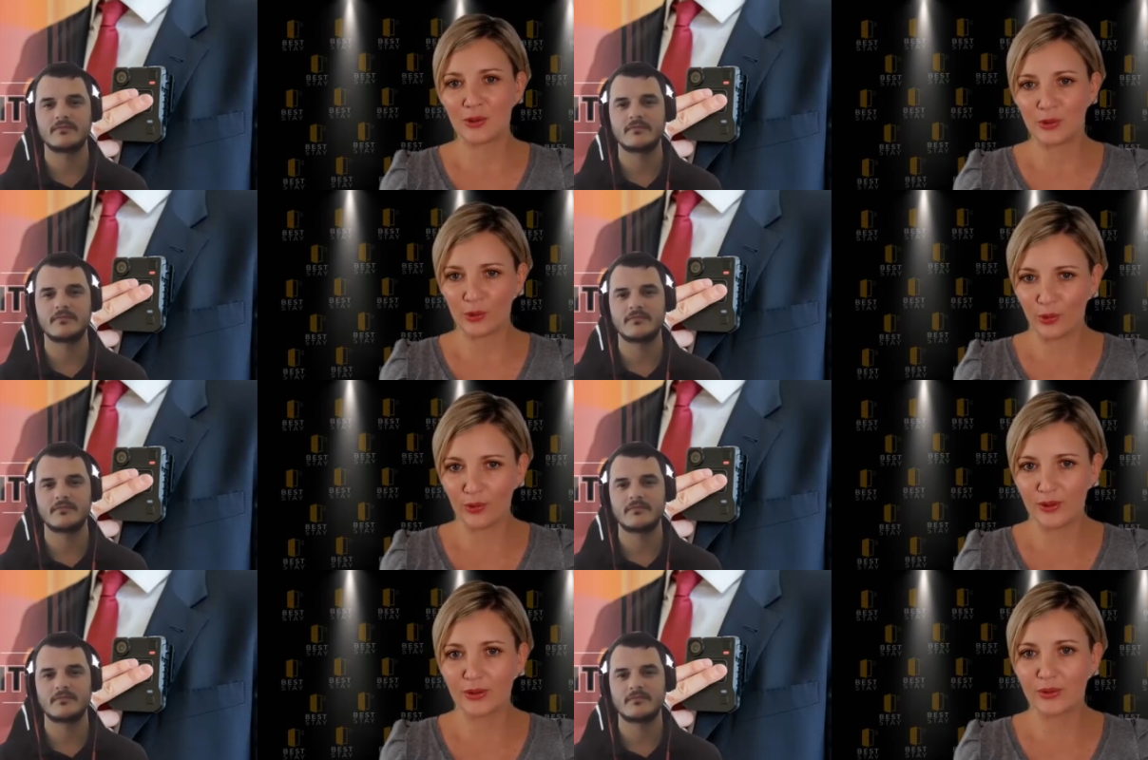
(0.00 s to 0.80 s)
Speaker 1: you
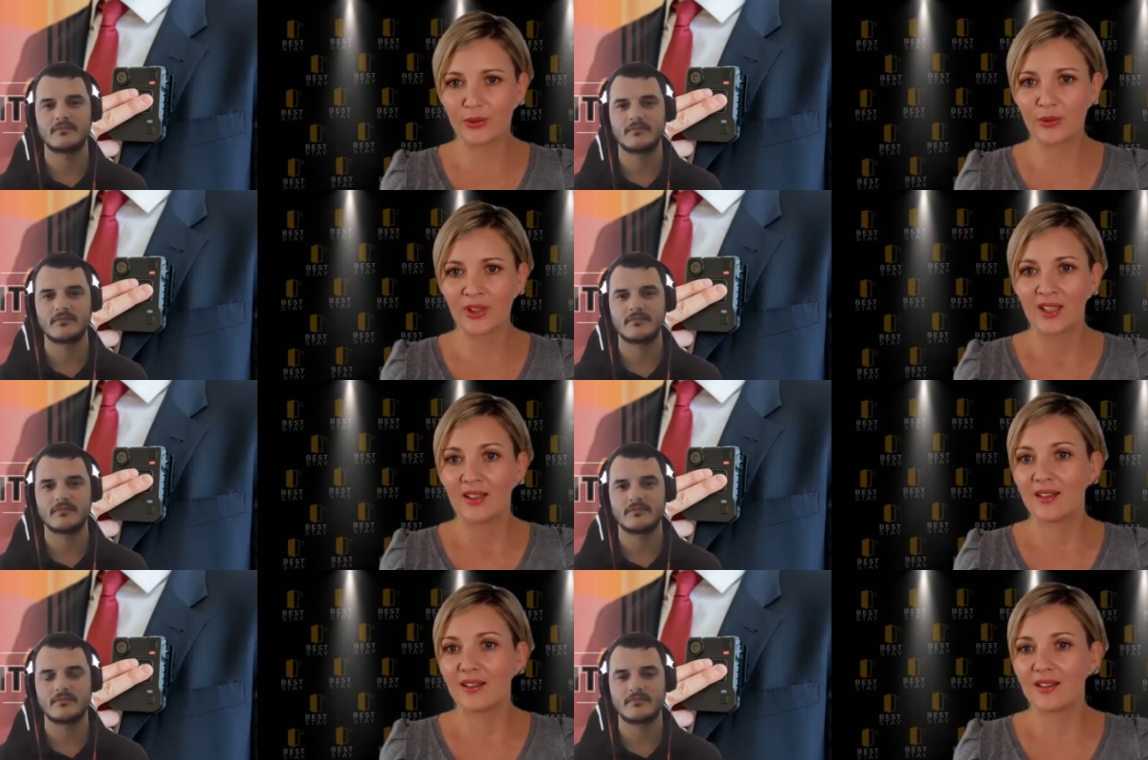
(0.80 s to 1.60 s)
all to,
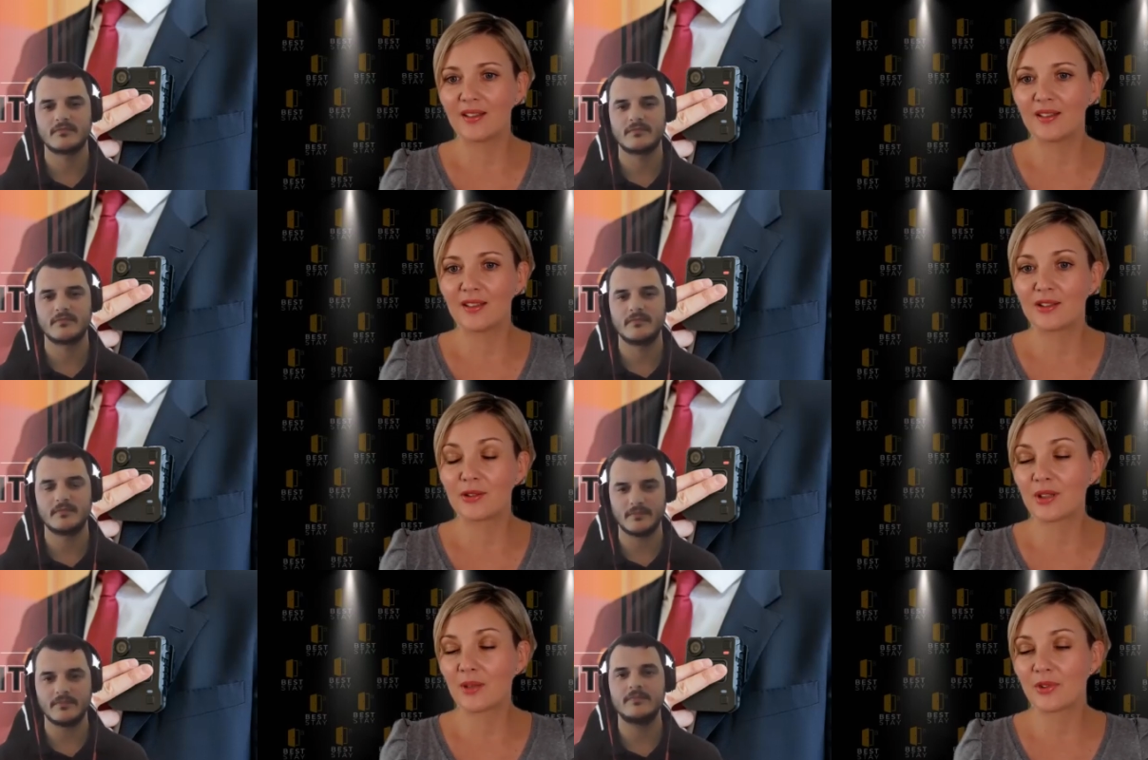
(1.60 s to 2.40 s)
uh, to
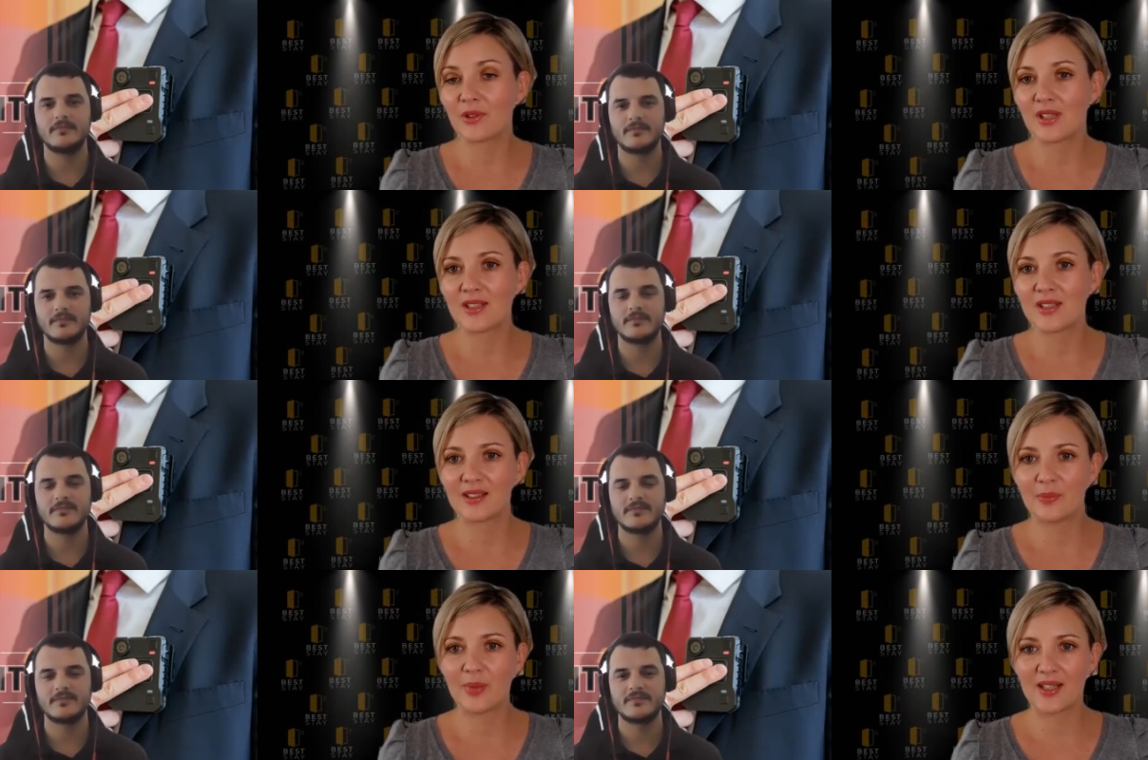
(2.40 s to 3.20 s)
mm-hmm. come to this
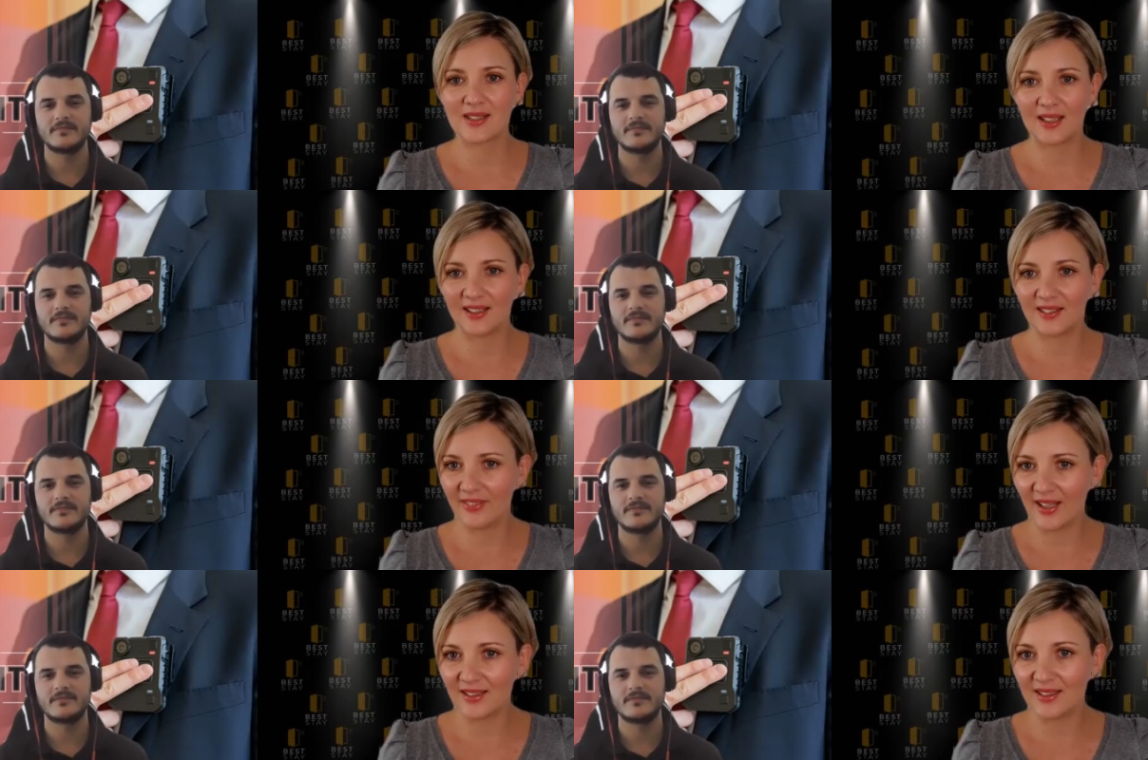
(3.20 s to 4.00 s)
year's Best Stay
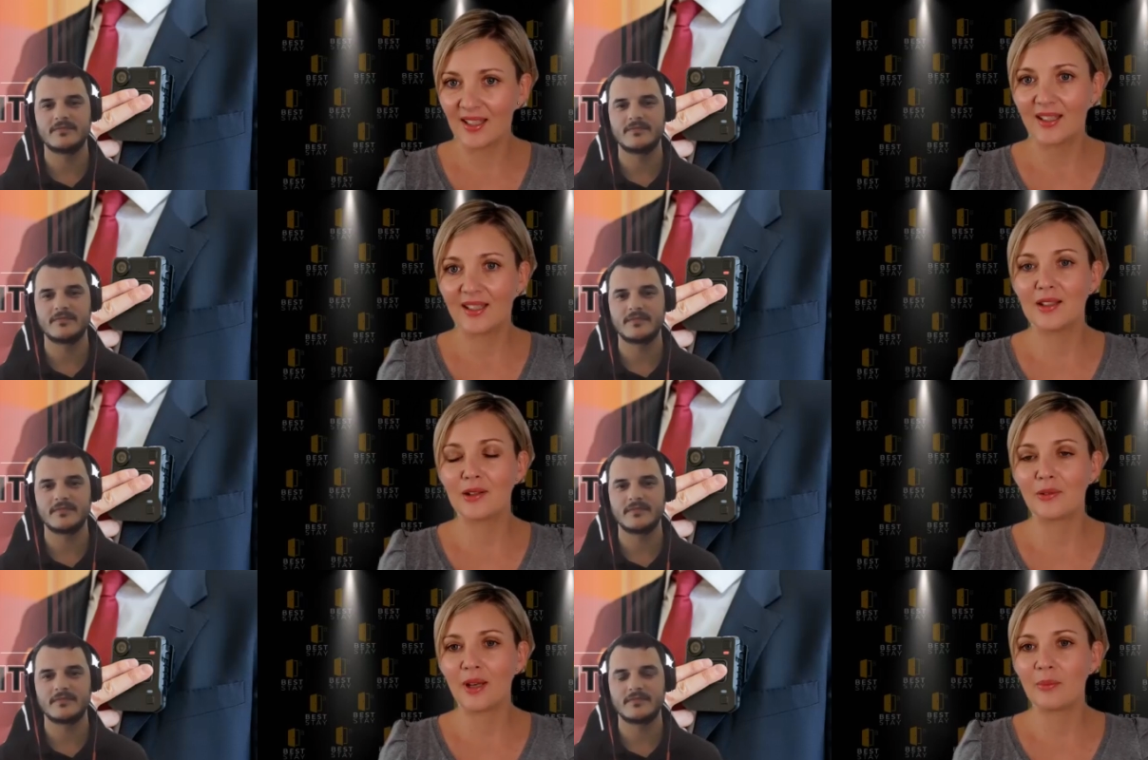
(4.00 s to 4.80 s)
event in
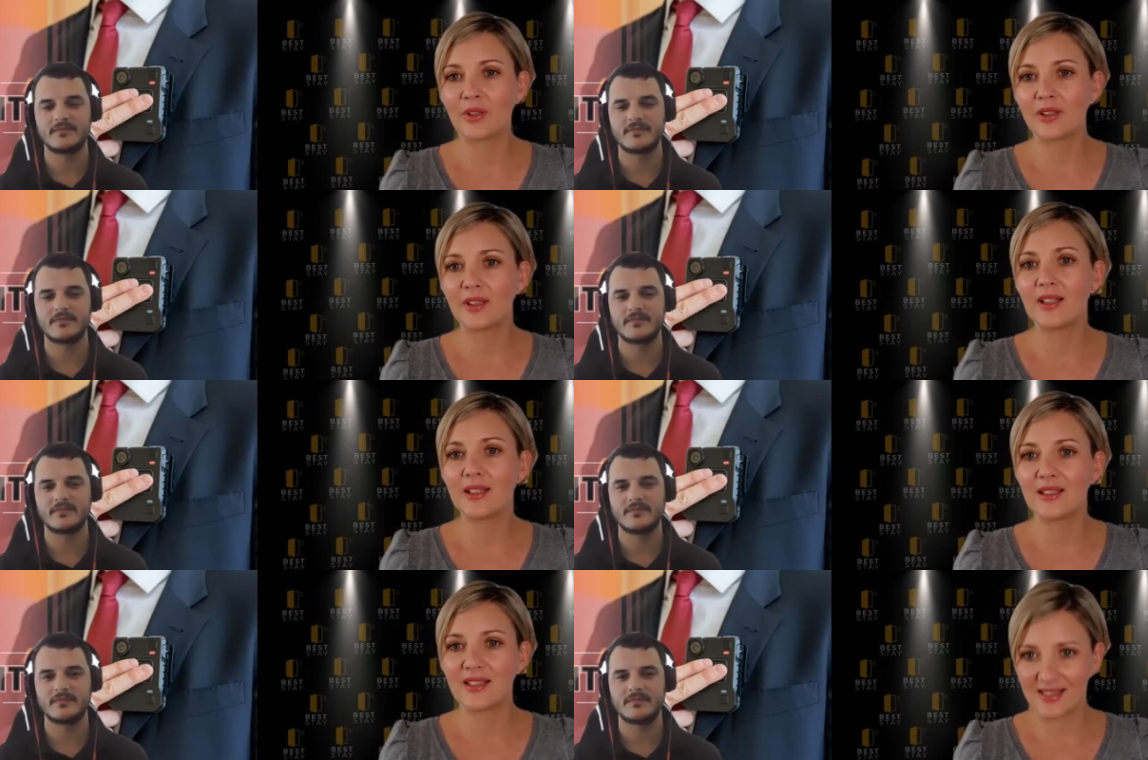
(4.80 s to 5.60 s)
November
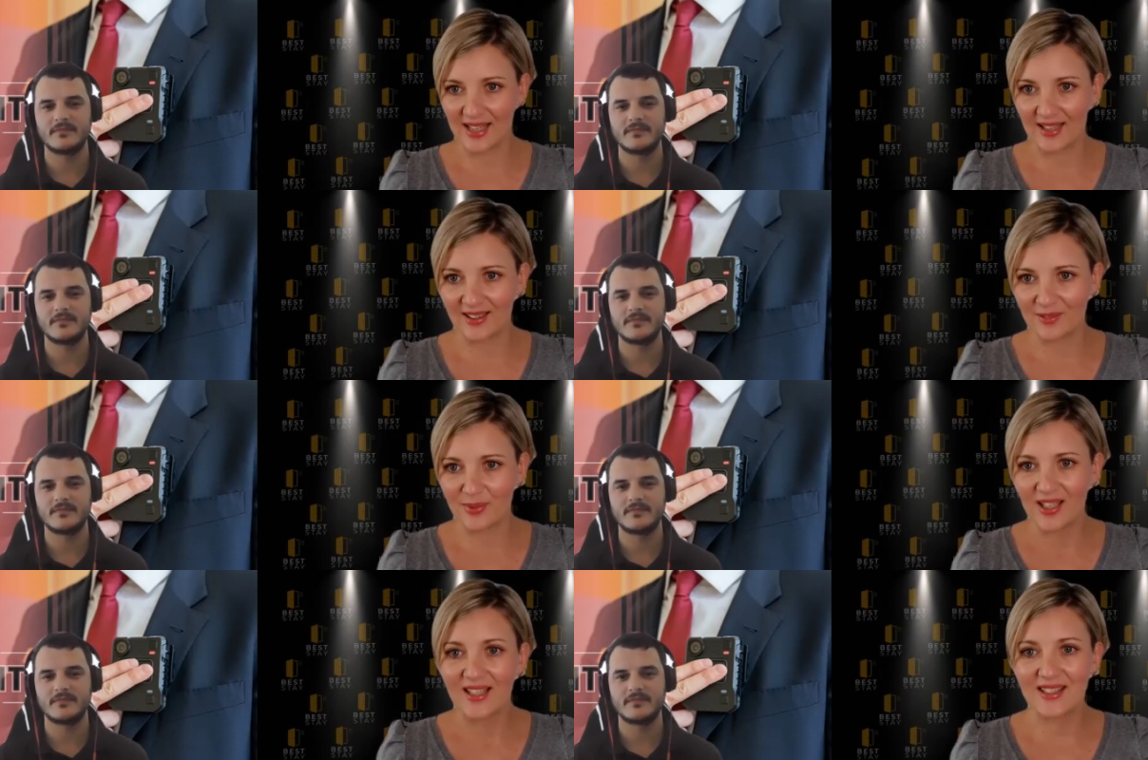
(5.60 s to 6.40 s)
in
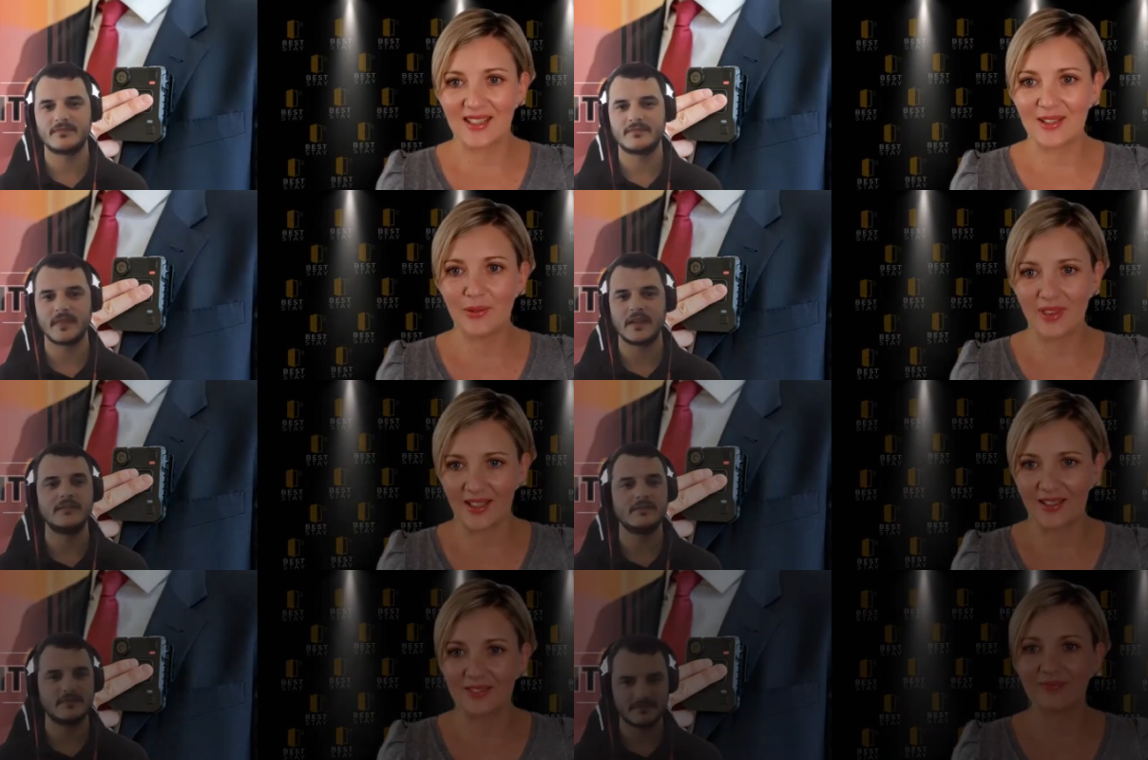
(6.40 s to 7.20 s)
Zagreb. See you
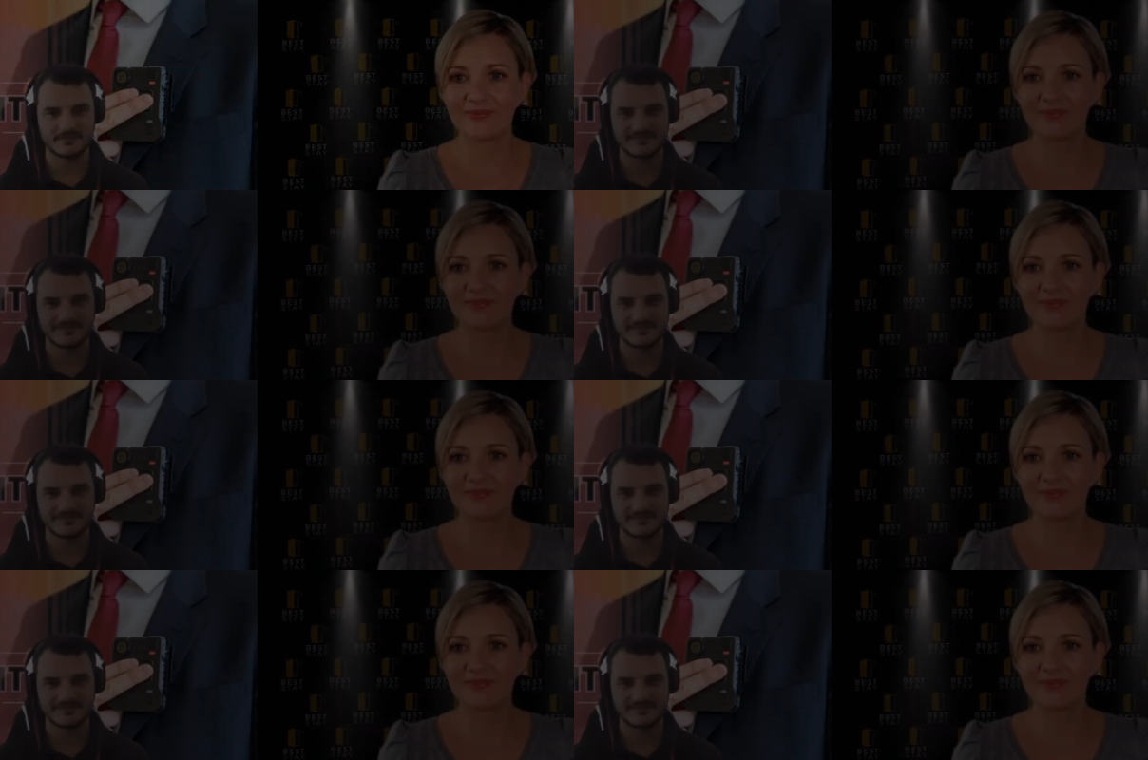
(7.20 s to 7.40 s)
there.